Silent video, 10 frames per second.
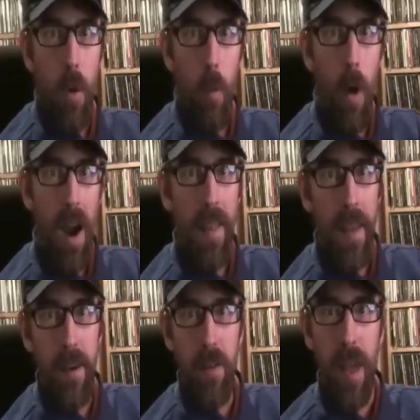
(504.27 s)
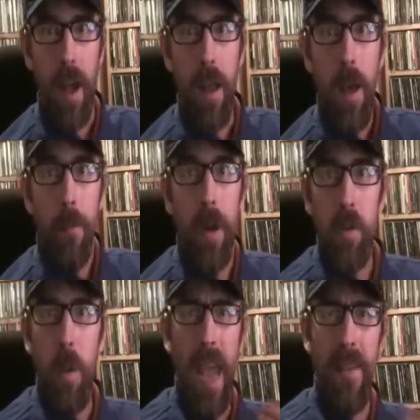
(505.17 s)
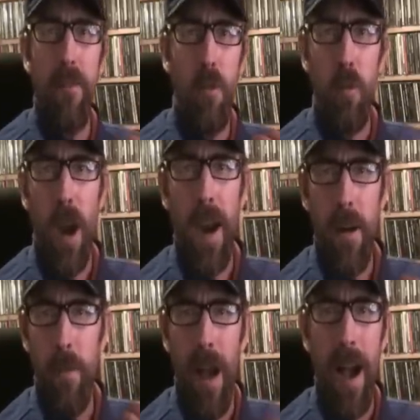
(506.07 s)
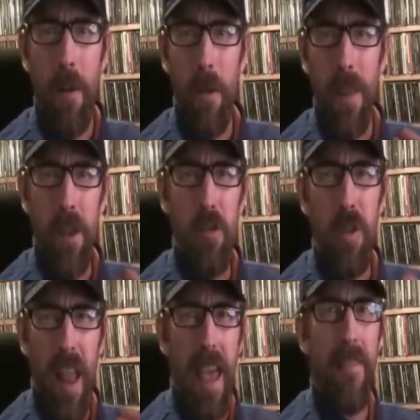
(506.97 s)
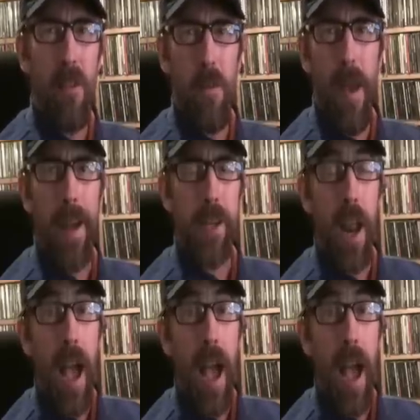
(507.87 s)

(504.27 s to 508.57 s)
Why do they do that? Because we have greater power than you could ever imagine.